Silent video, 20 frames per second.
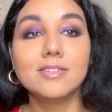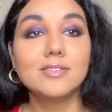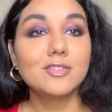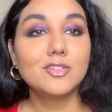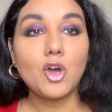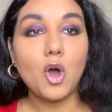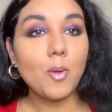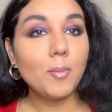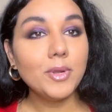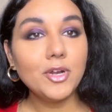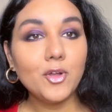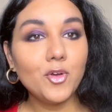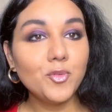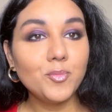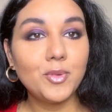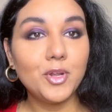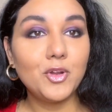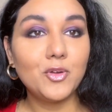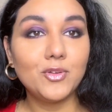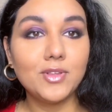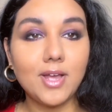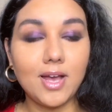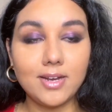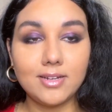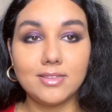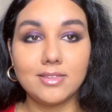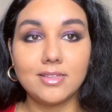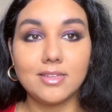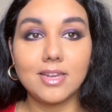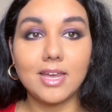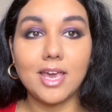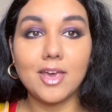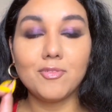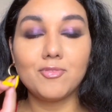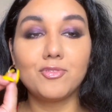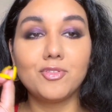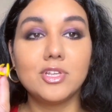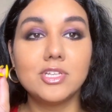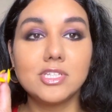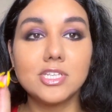Comment down below that
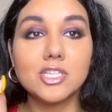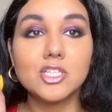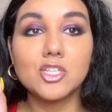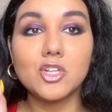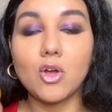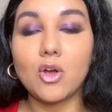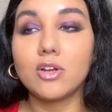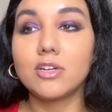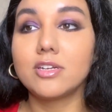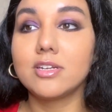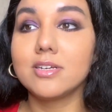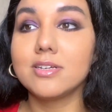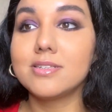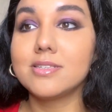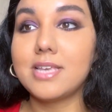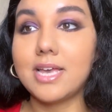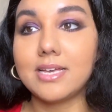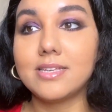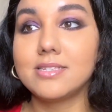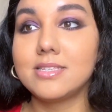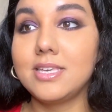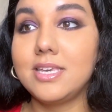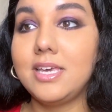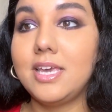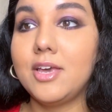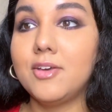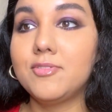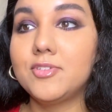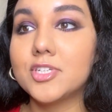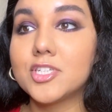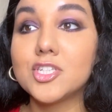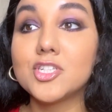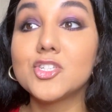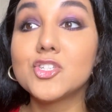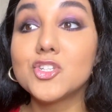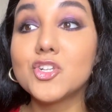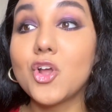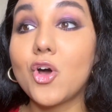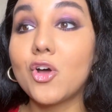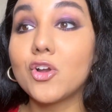if this is not sexy, if this is
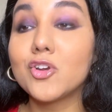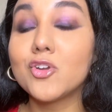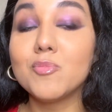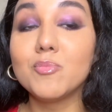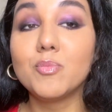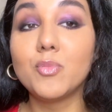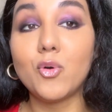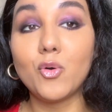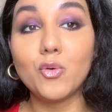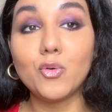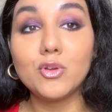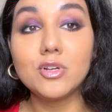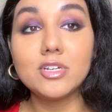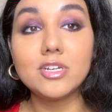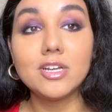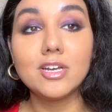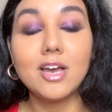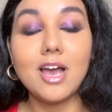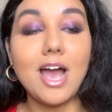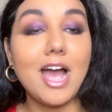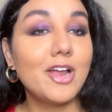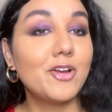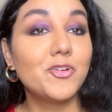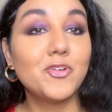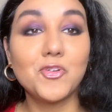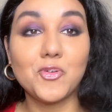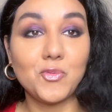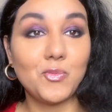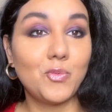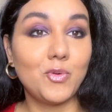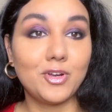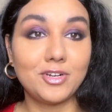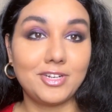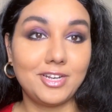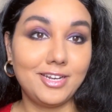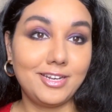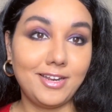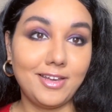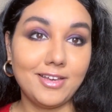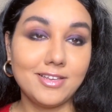not bold, I don't know what
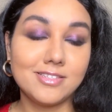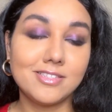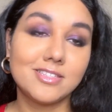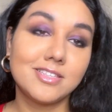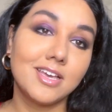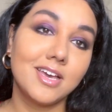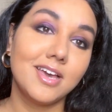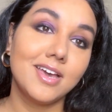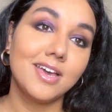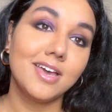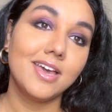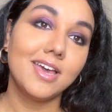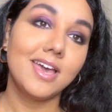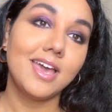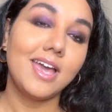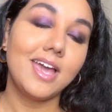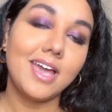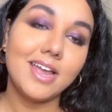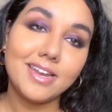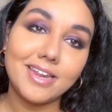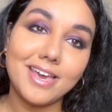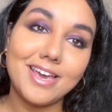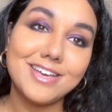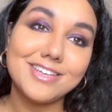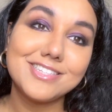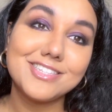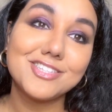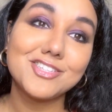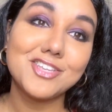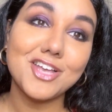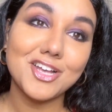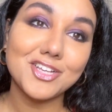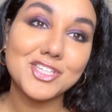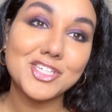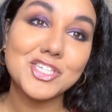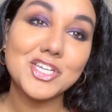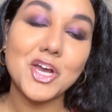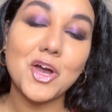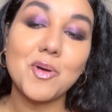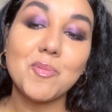it is. It is
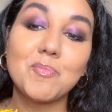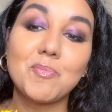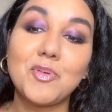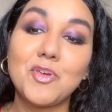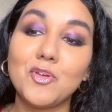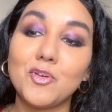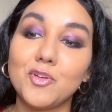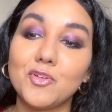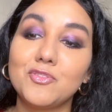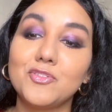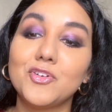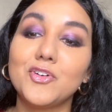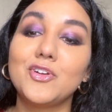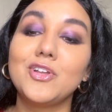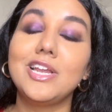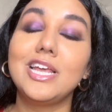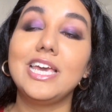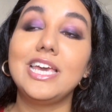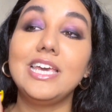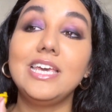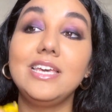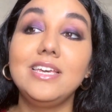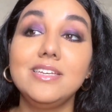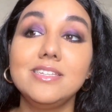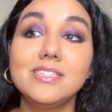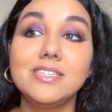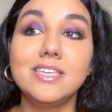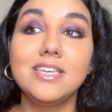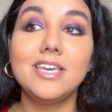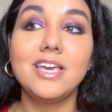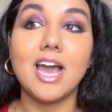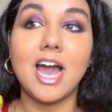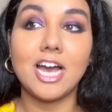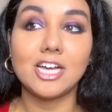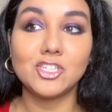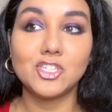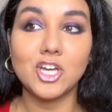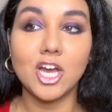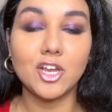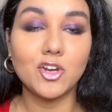such a beautiful, easy
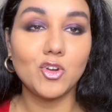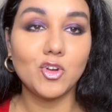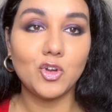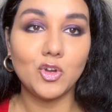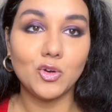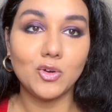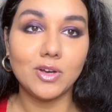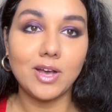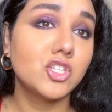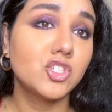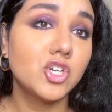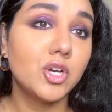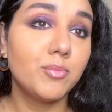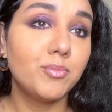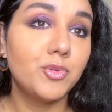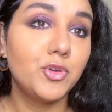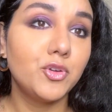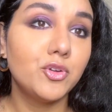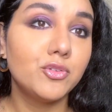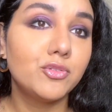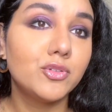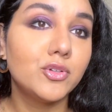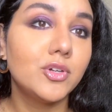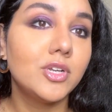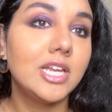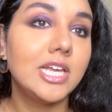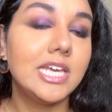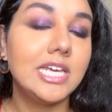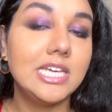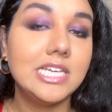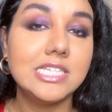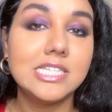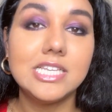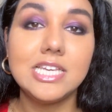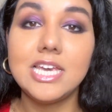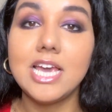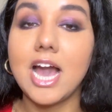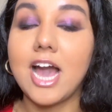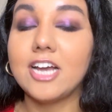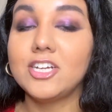eyeshadow look, such a beautiful,
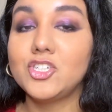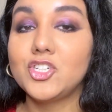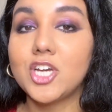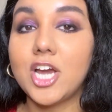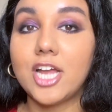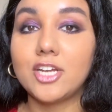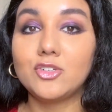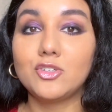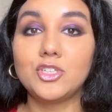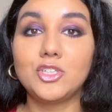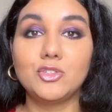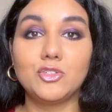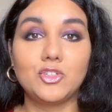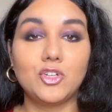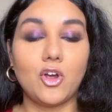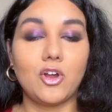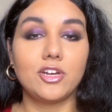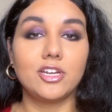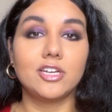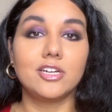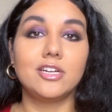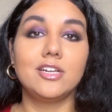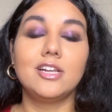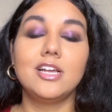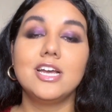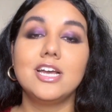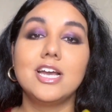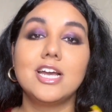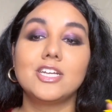easy eyeshadow tutorial.